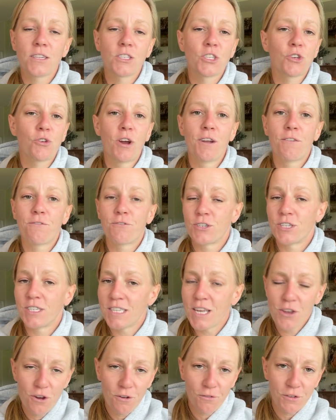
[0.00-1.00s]
It's great for
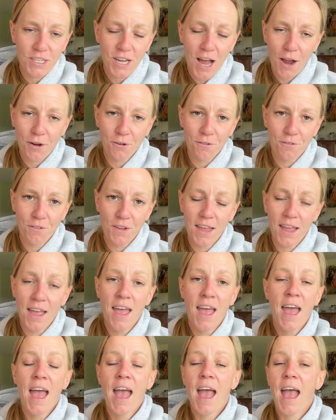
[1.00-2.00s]
senior
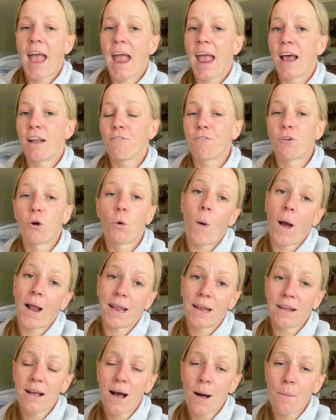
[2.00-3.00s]
photography and for
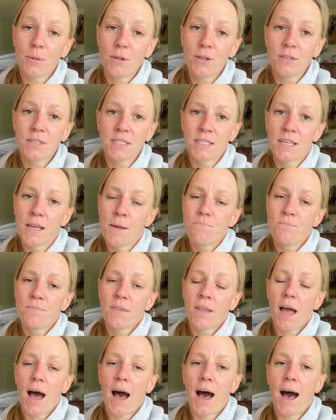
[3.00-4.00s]
wedding couples.
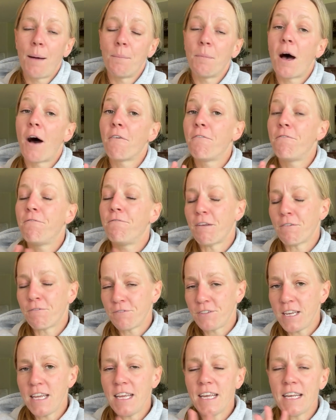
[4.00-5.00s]
A
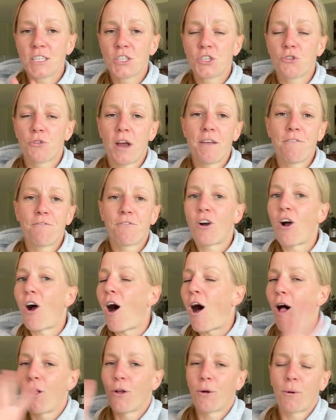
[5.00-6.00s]
50 is great for
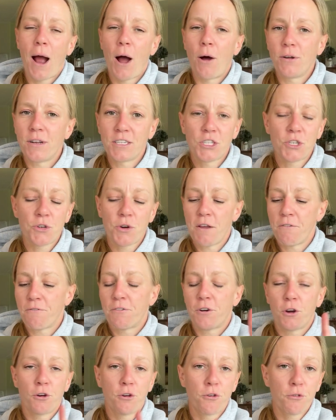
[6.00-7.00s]
all around. It's
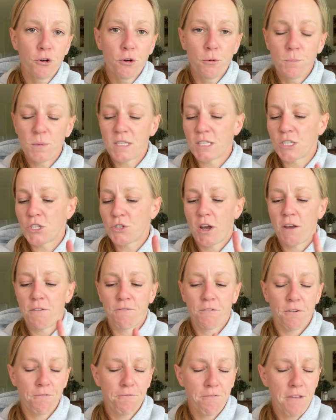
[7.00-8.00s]
great for groups. It's
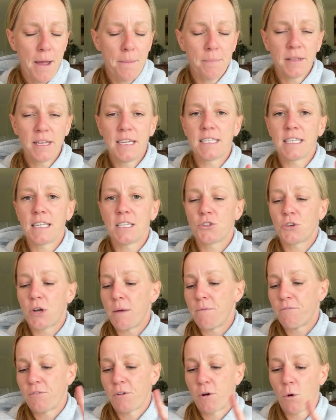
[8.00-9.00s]
great for families. It's
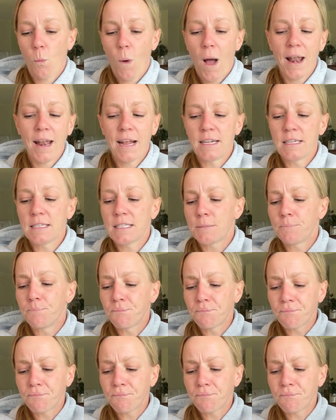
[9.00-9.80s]
great for weddings.